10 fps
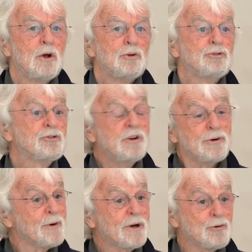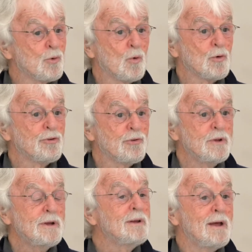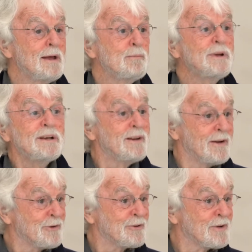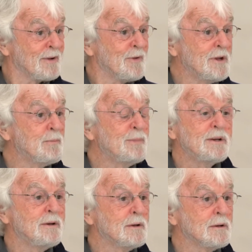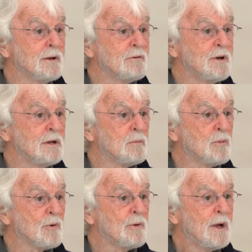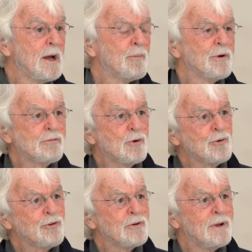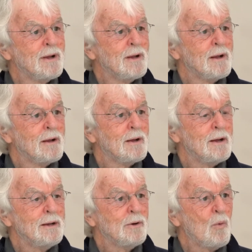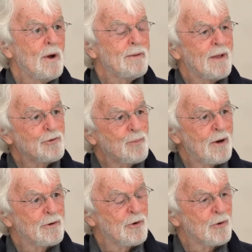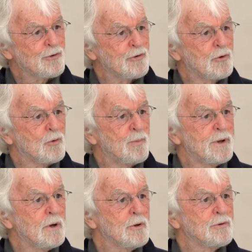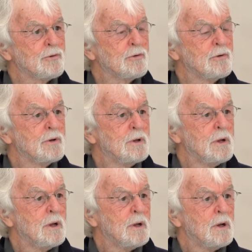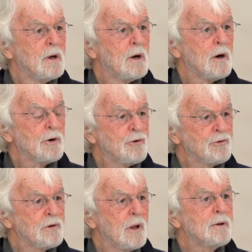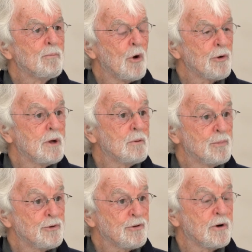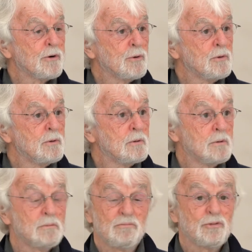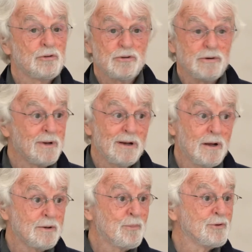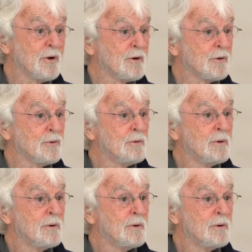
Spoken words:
steering towards the immediate and the immediately available. But of course, in a way that's paradoxical, because artists like Monet and Pissarro, and certainly like Pissarro,